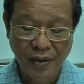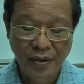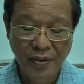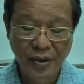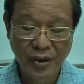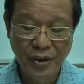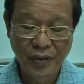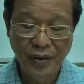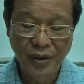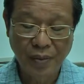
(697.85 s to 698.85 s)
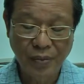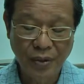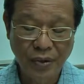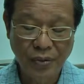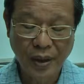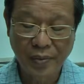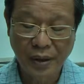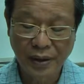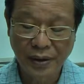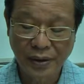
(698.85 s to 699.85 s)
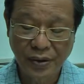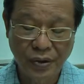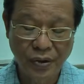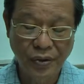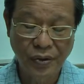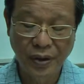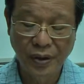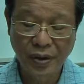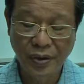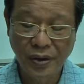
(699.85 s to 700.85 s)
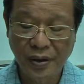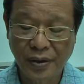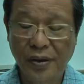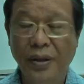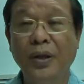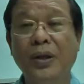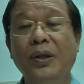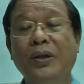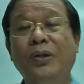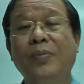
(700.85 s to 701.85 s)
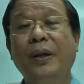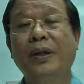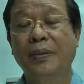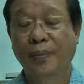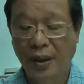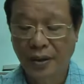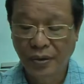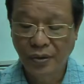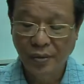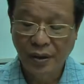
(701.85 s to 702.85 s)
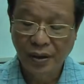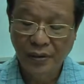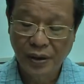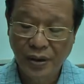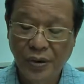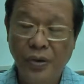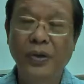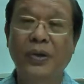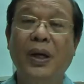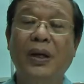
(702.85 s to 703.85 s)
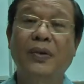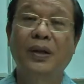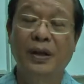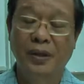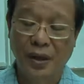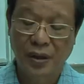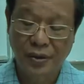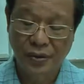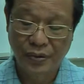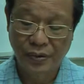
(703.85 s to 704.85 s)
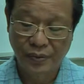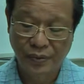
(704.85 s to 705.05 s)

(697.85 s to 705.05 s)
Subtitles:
The community of disciples is well practiced or good in conduct. Supatipanno Bhagavato Sāvaka Sangho.